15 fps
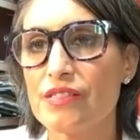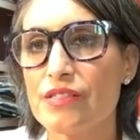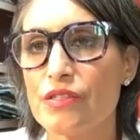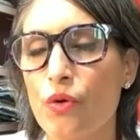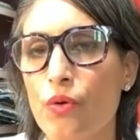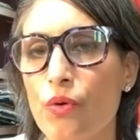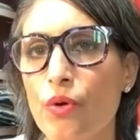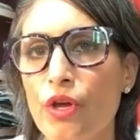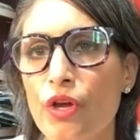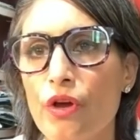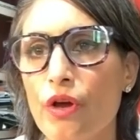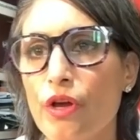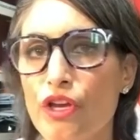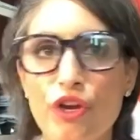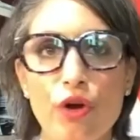So
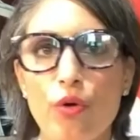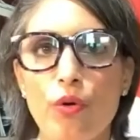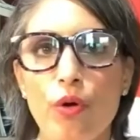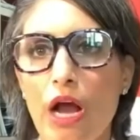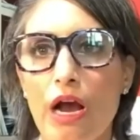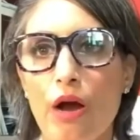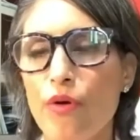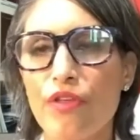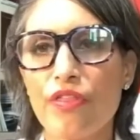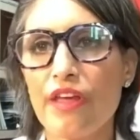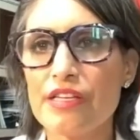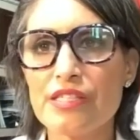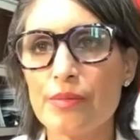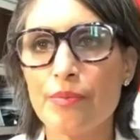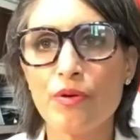you know how are
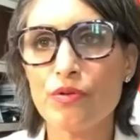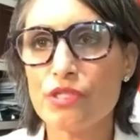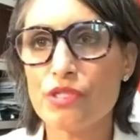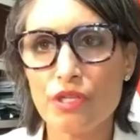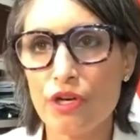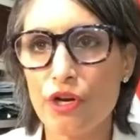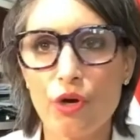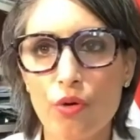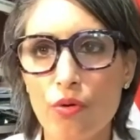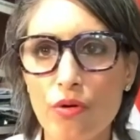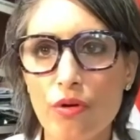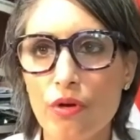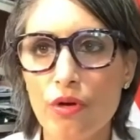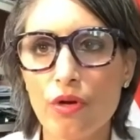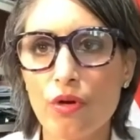they supposed to know
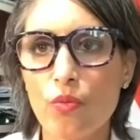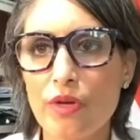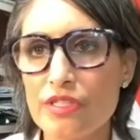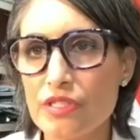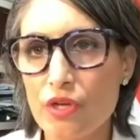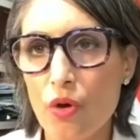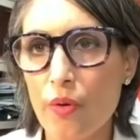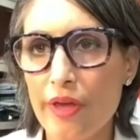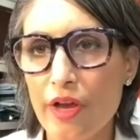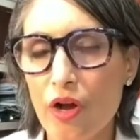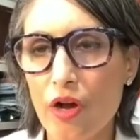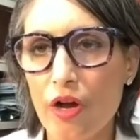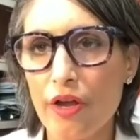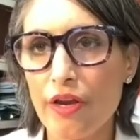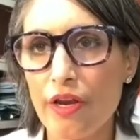what's going
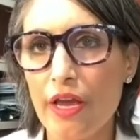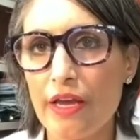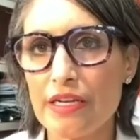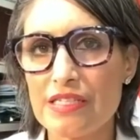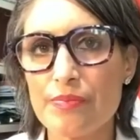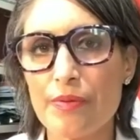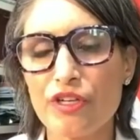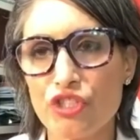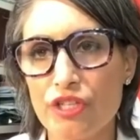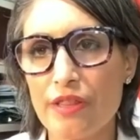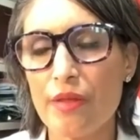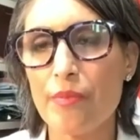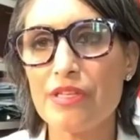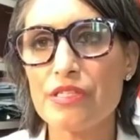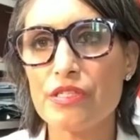on and especially in
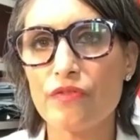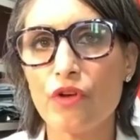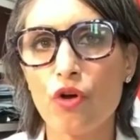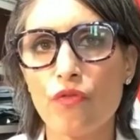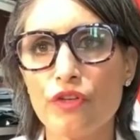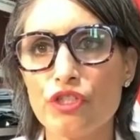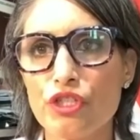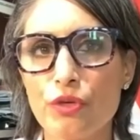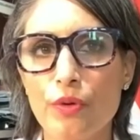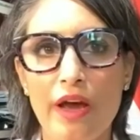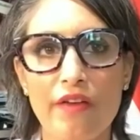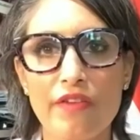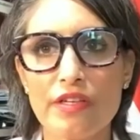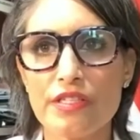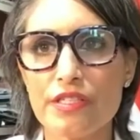the midst of covid too
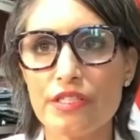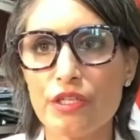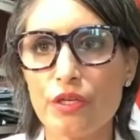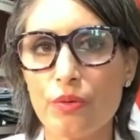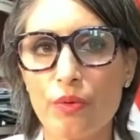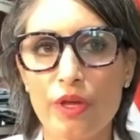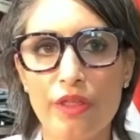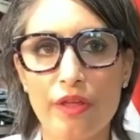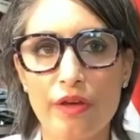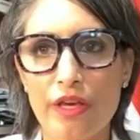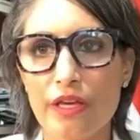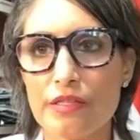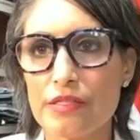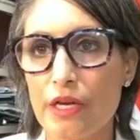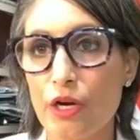having to deal with
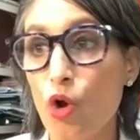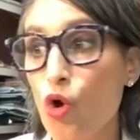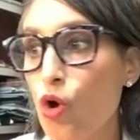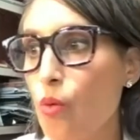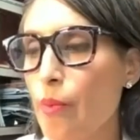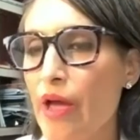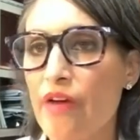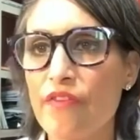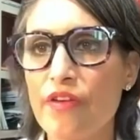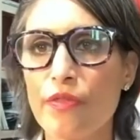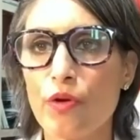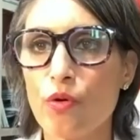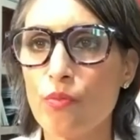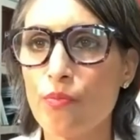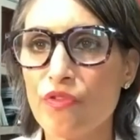kids at home having
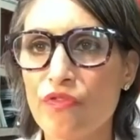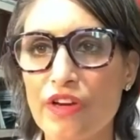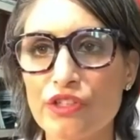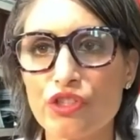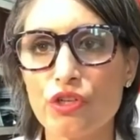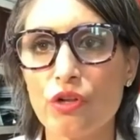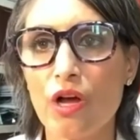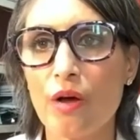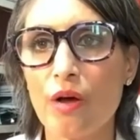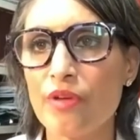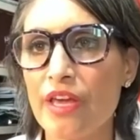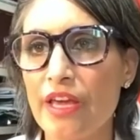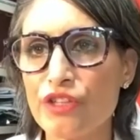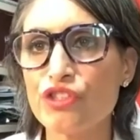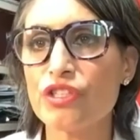their own professional
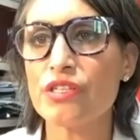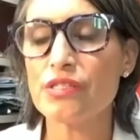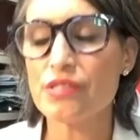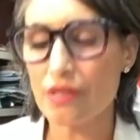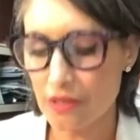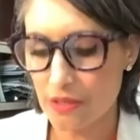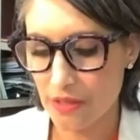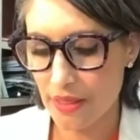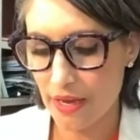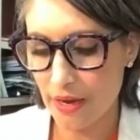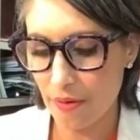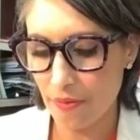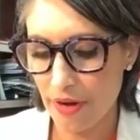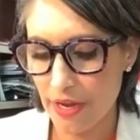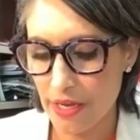obligations all of
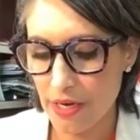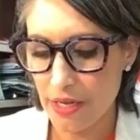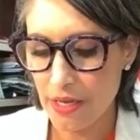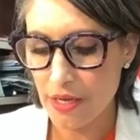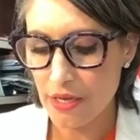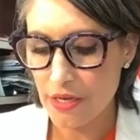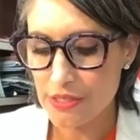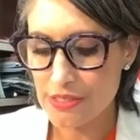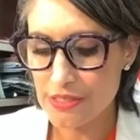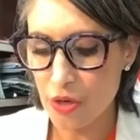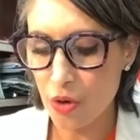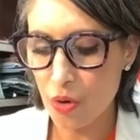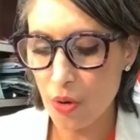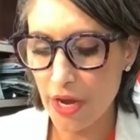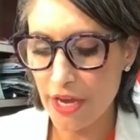that right
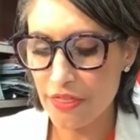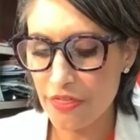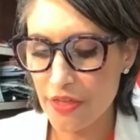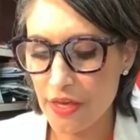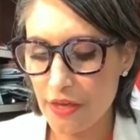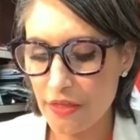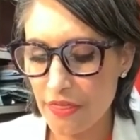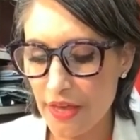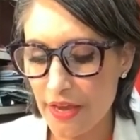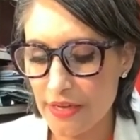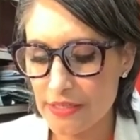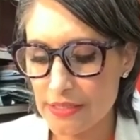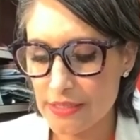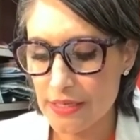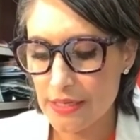so i think
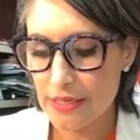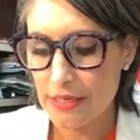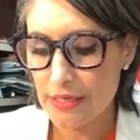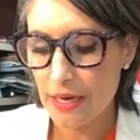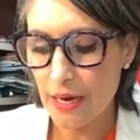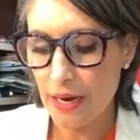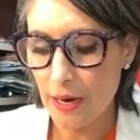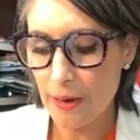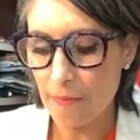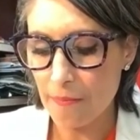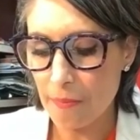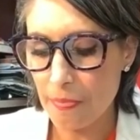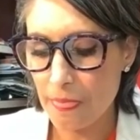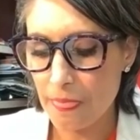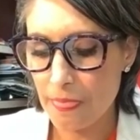that
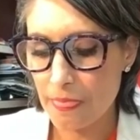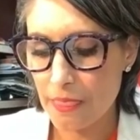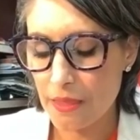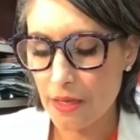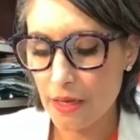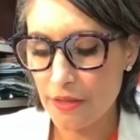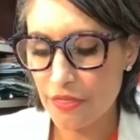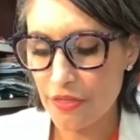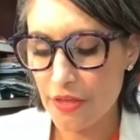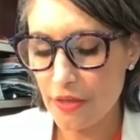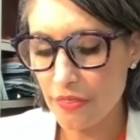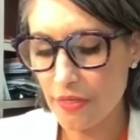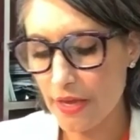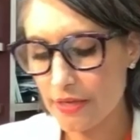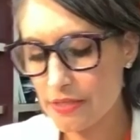um, i think
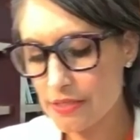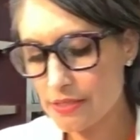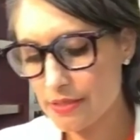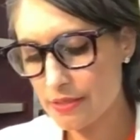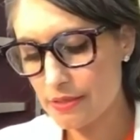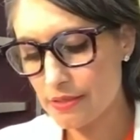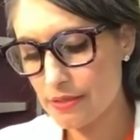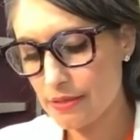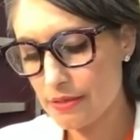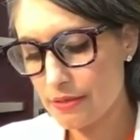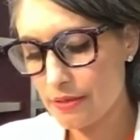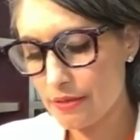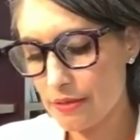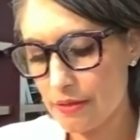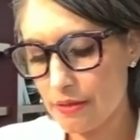that
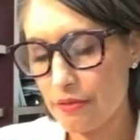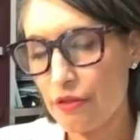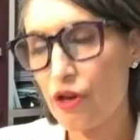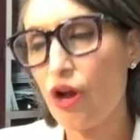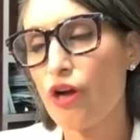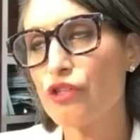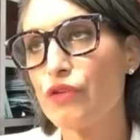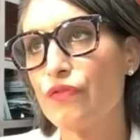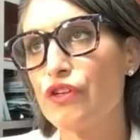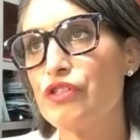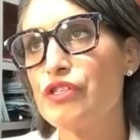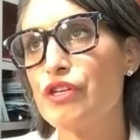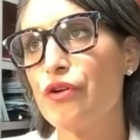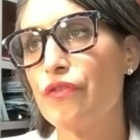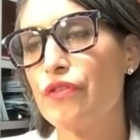the
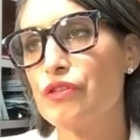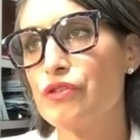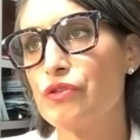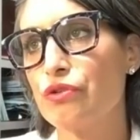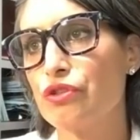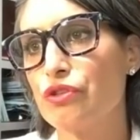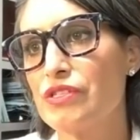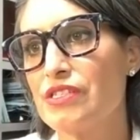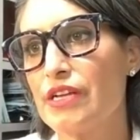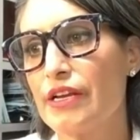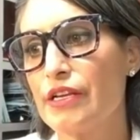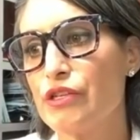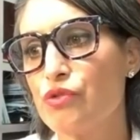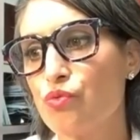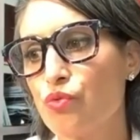controversy over the social
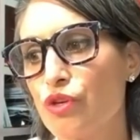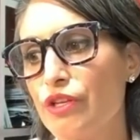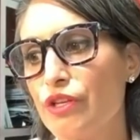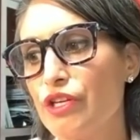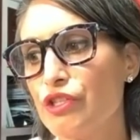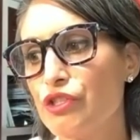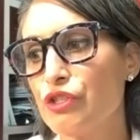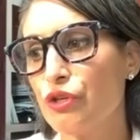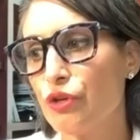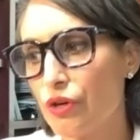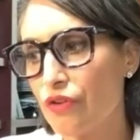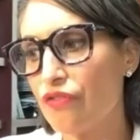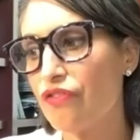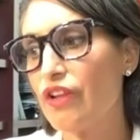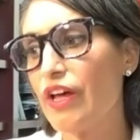studies really
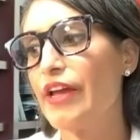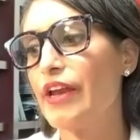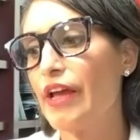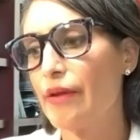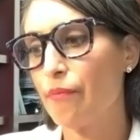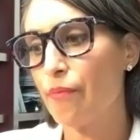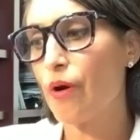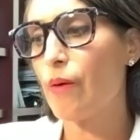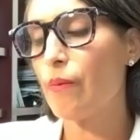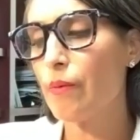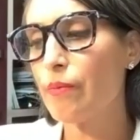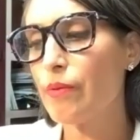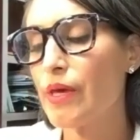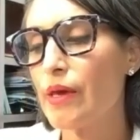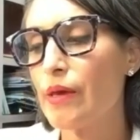took flight and
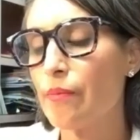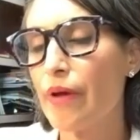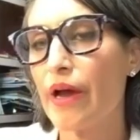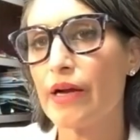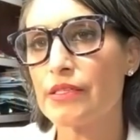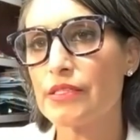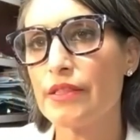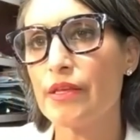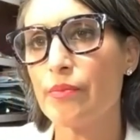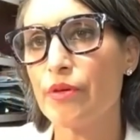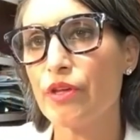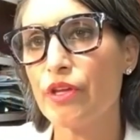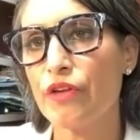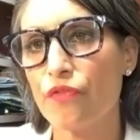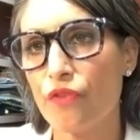probably impacted the
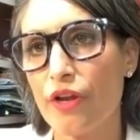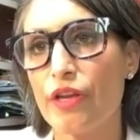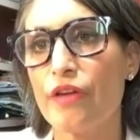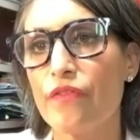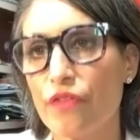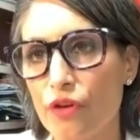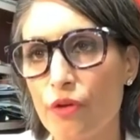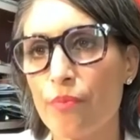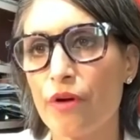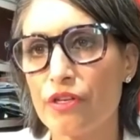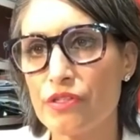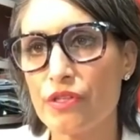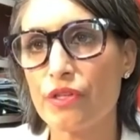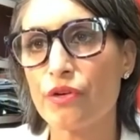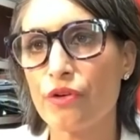ability for any of the good
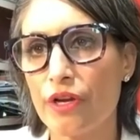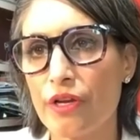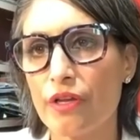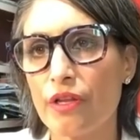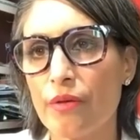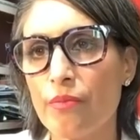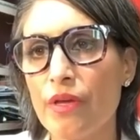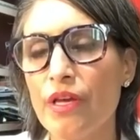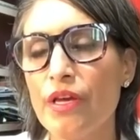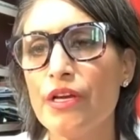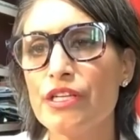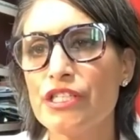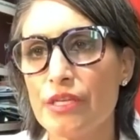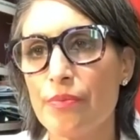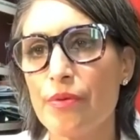parts of the curriculum
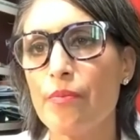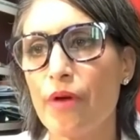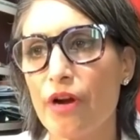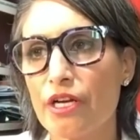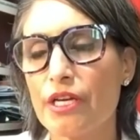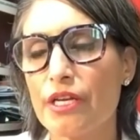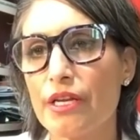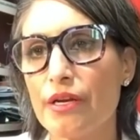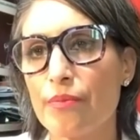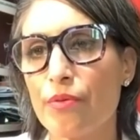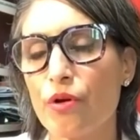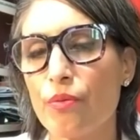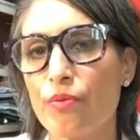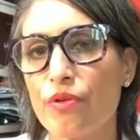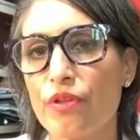to be marketed
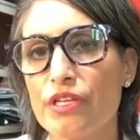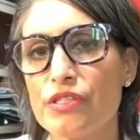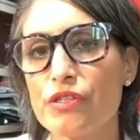appropriately.